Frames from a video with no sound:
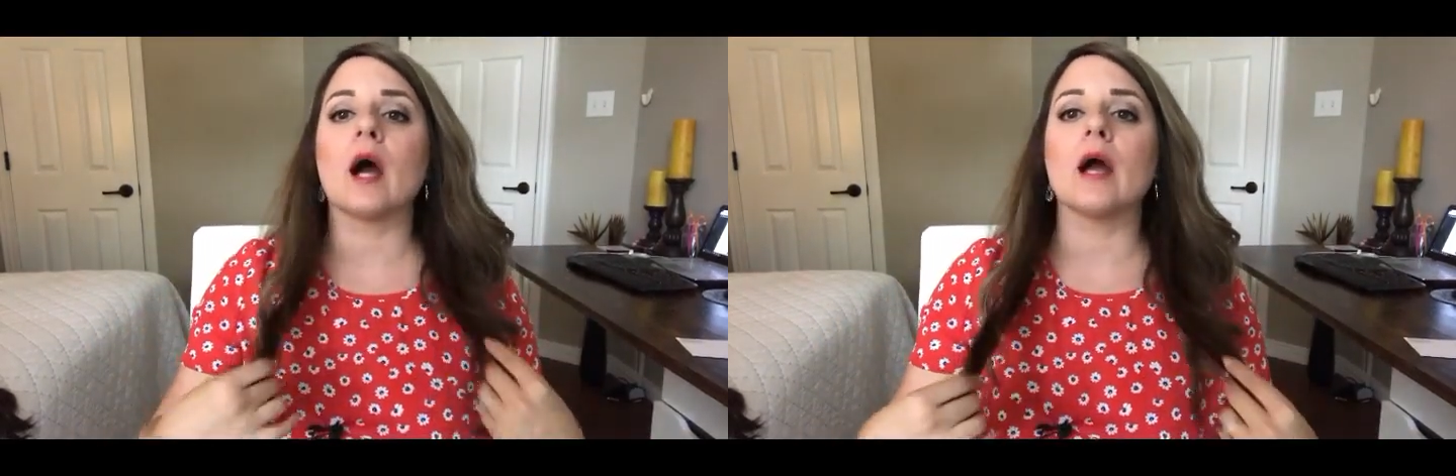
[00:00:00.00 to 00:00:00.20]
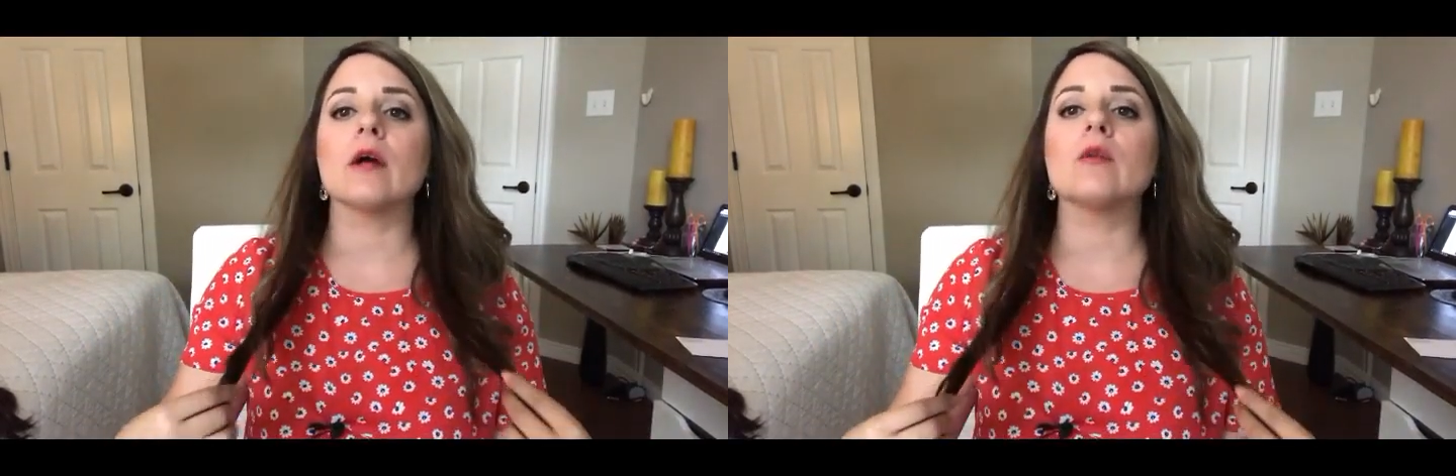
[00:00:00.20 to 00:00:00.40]

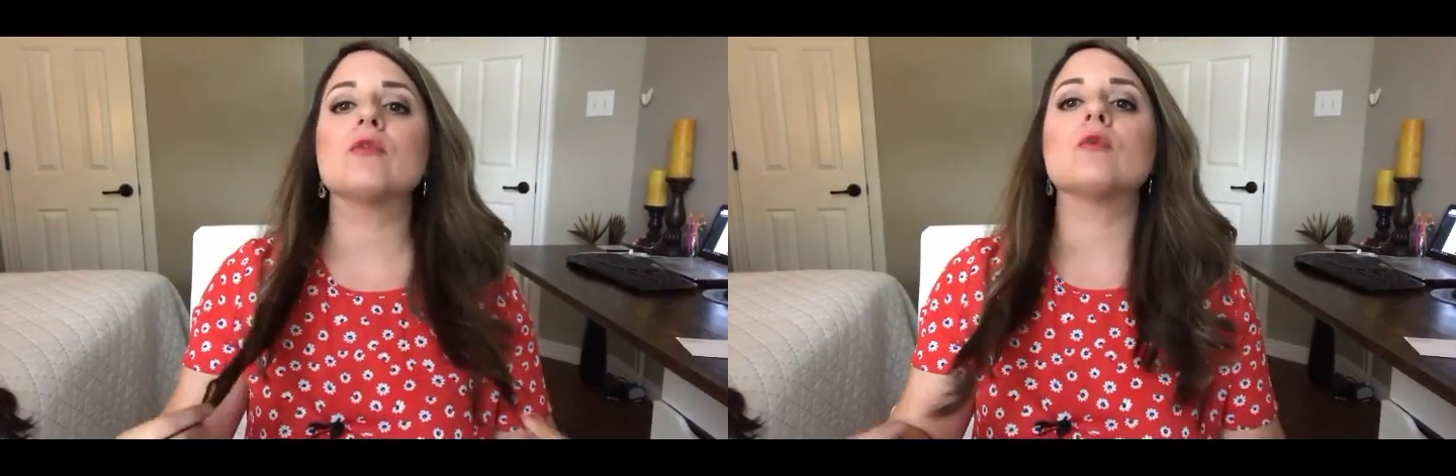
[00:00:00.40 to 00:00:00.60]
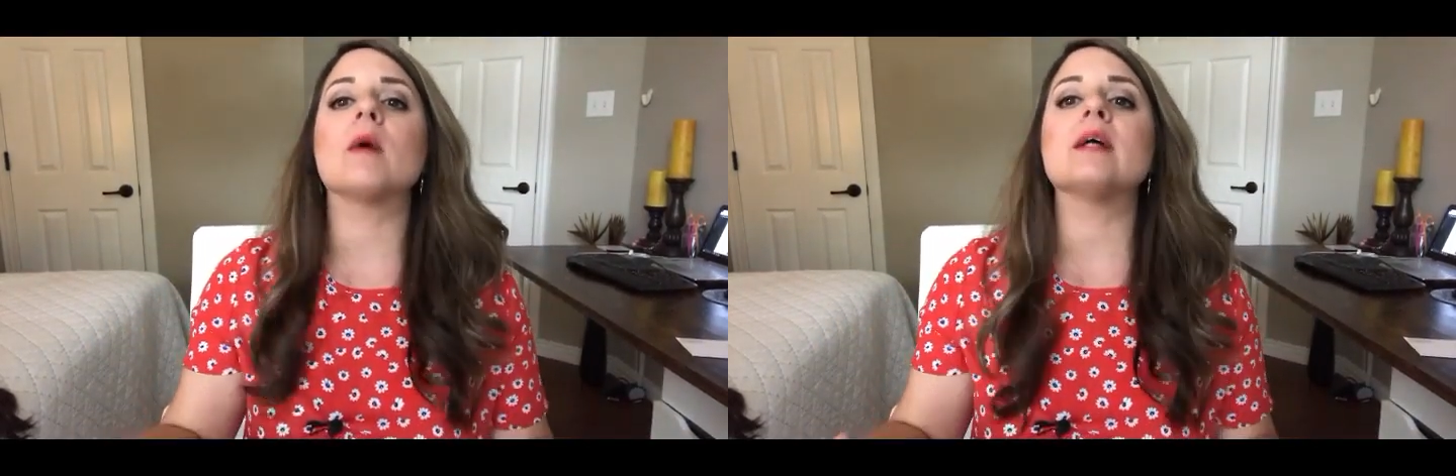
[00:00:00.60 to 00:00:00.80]
iron
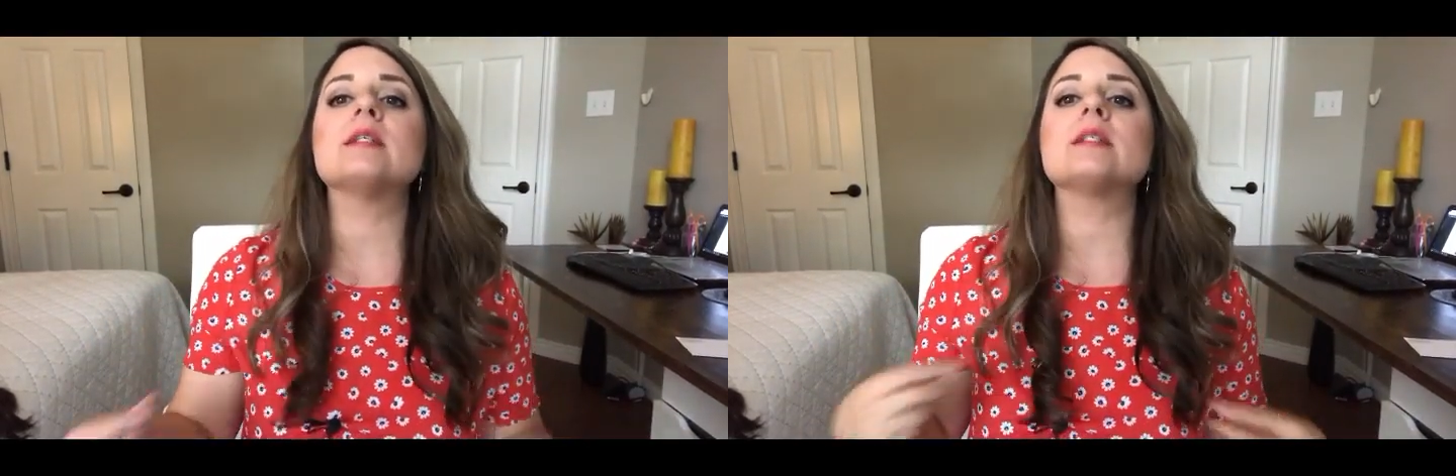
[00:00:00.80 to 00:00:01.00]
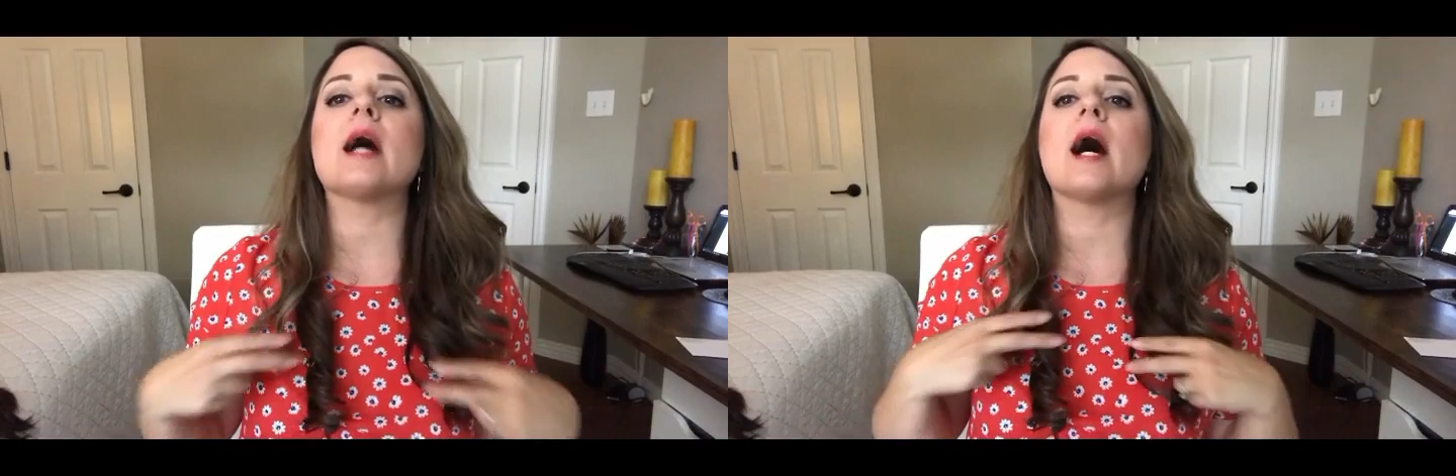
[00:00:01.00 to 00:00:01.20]
through my
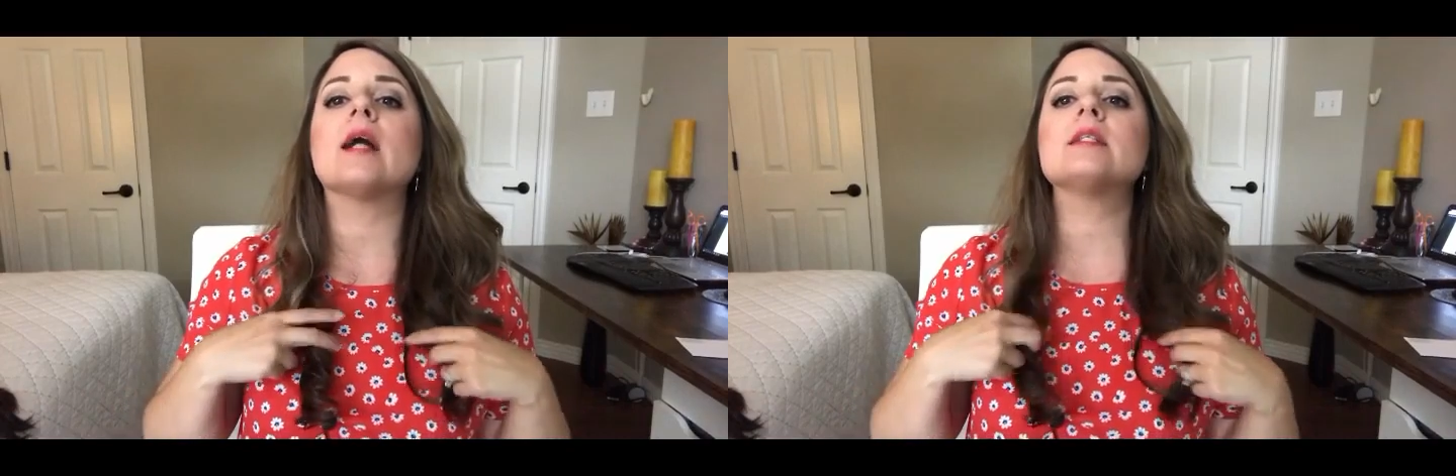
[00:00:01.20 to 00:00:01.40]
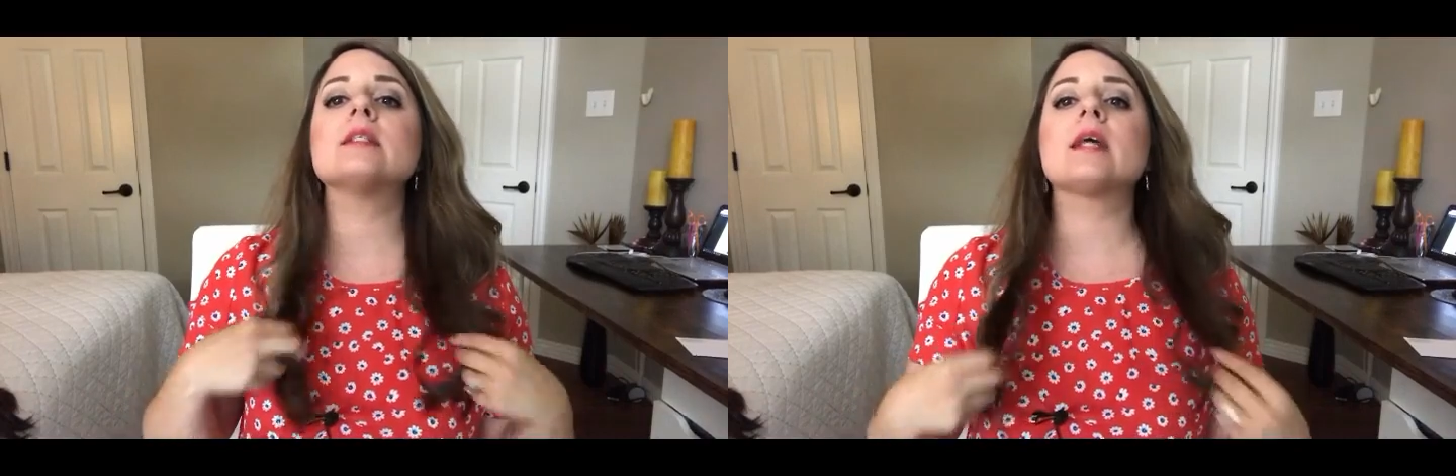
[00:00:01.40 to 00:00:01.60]
sad